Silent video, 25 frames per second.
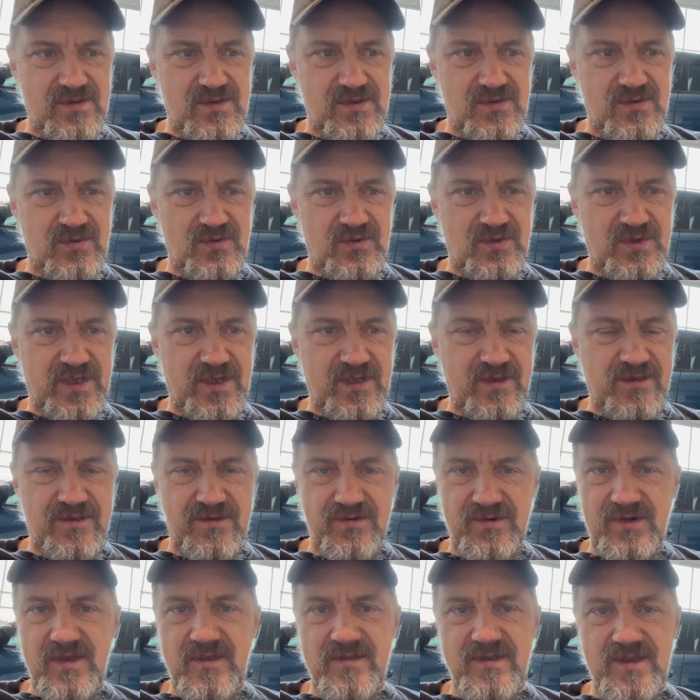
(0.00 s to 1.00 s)
to like
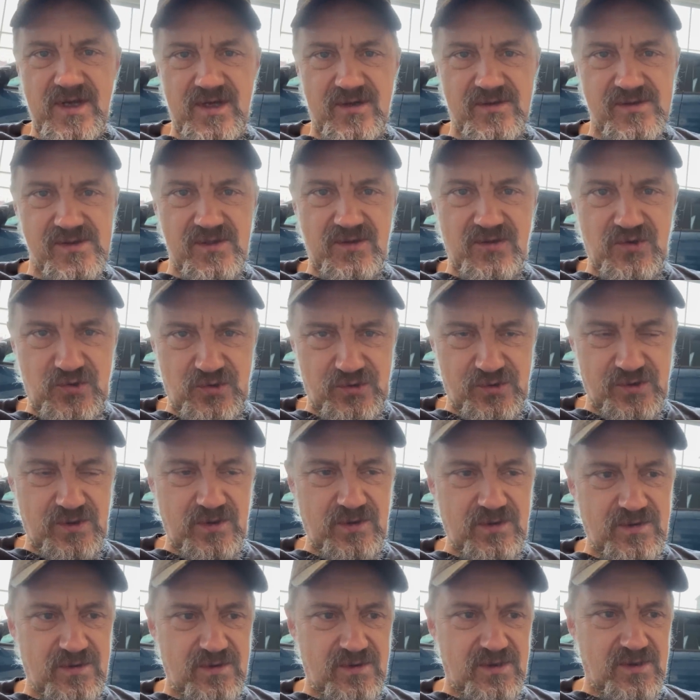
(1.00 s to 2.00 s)
three thousand total?